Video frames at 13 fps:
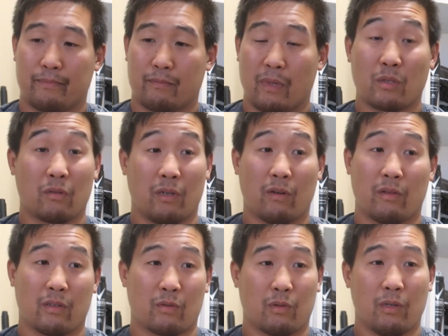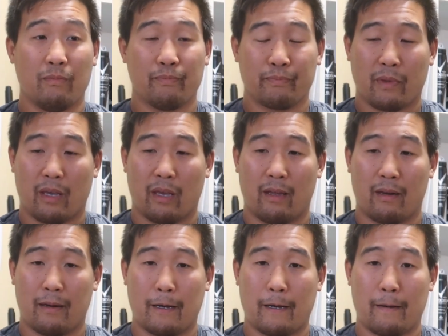mental health as well.
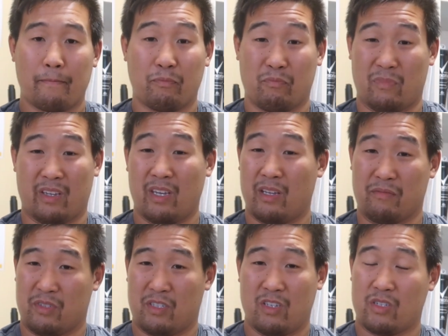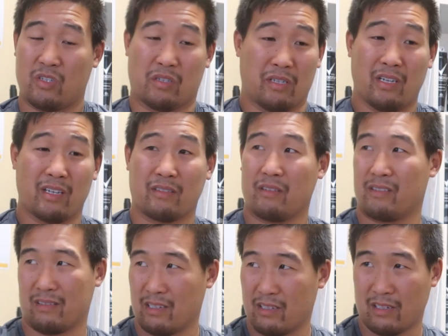And again, it's not just us;
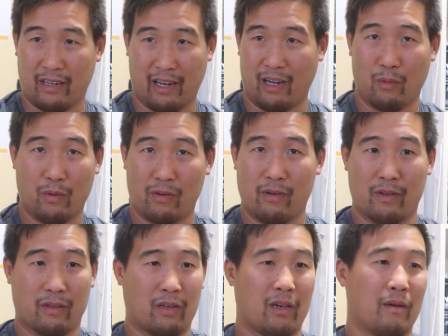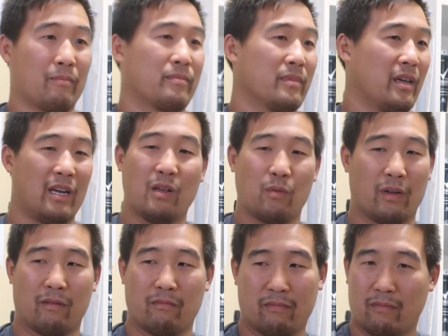it's literally anyone around the camp.
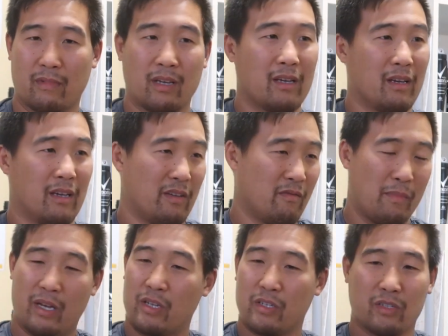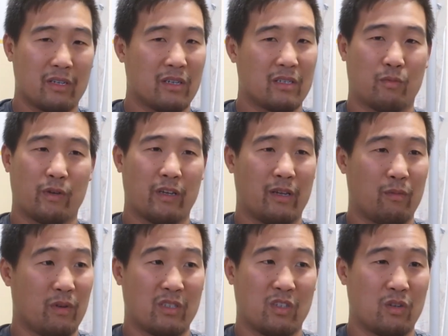Anyone, your managers.
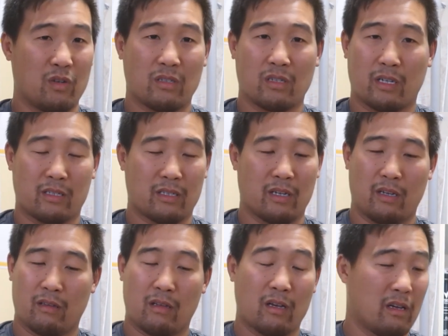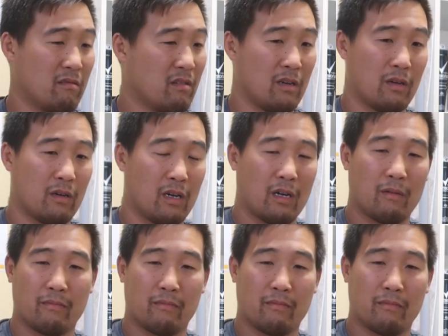Once you start saying like, you know,